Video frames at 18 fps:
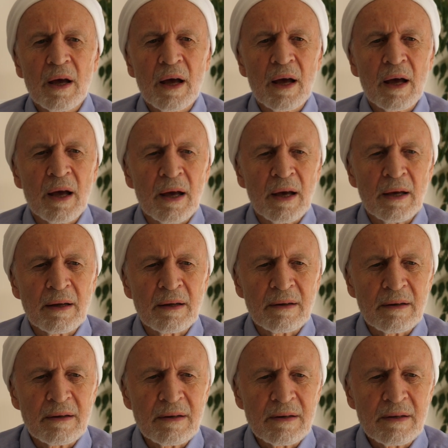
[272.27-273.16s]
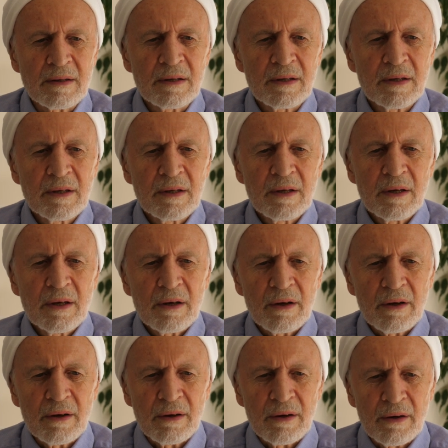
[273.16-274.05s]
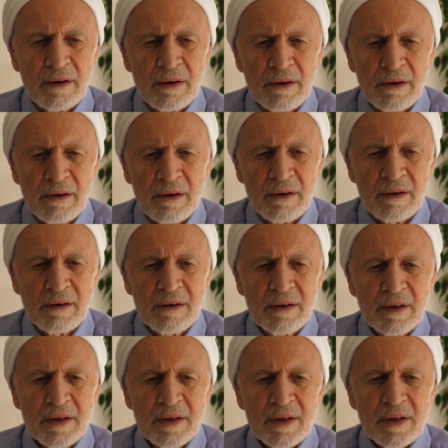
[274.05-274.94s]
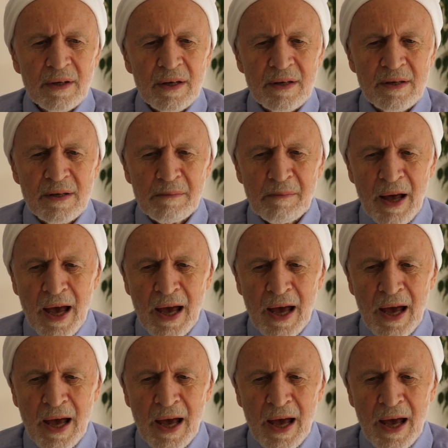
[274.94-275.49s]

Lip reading: And as a